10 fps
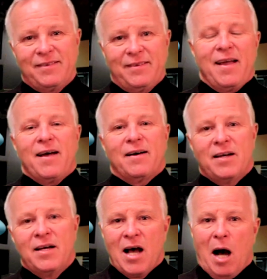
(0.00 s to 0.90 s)

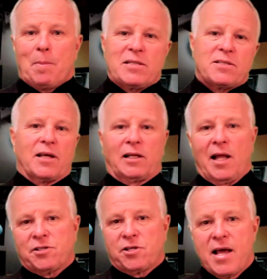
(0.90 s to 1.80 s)
Yeah. I'll bet you the
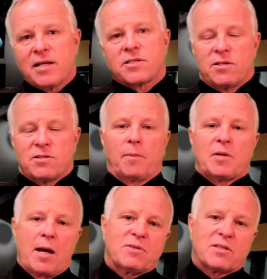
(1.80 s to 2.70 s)
collector next to you
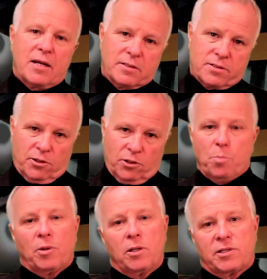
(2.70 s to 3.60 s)
sometimes thinks they're
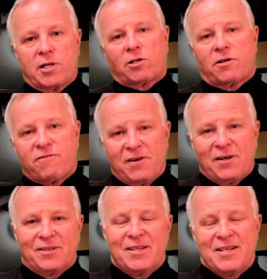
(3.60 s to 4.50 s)
Oprah or Dr.
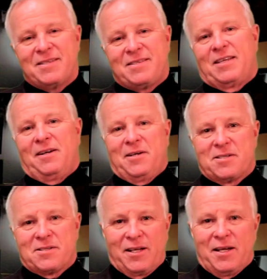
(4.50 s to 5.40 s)
Phil.
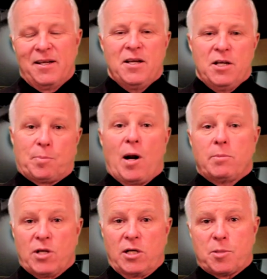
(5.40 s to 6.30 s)
Seriously. Your
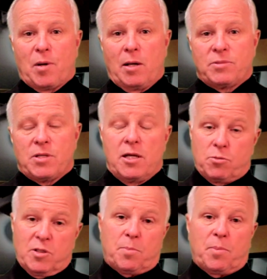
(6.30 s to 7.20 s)
problems aren't your problems.
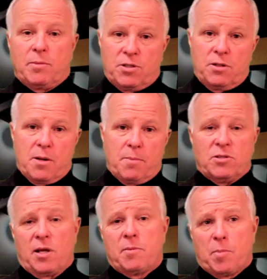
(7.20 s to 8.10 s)
It's what your problems do to you.
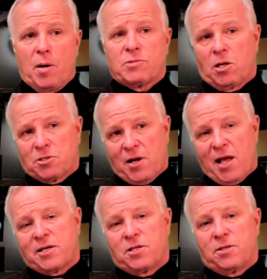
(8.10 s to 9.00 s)
Most of the time the problem's called your
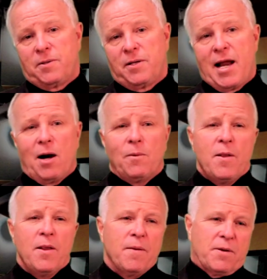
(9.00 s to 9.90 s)
attitude. Now,
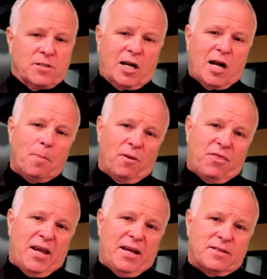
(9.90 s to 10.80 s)
there's a couple of
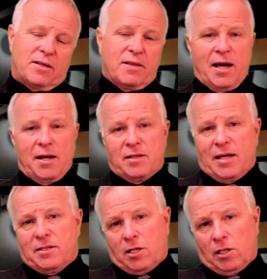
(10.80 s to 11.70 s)
things
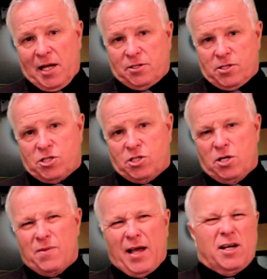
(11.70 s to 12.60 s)
that collectors
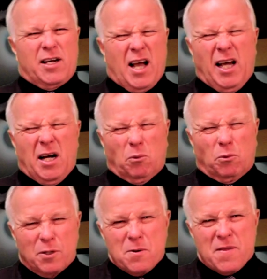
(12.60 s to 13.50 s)
do that could kind
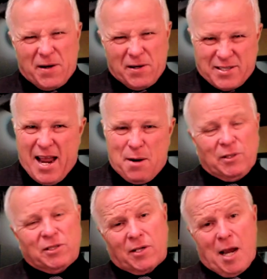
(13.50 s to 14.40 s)
of ruin their day
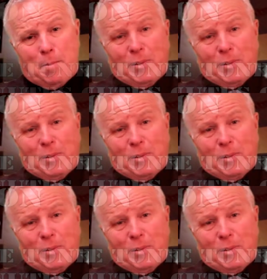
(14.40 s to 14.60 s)
with their game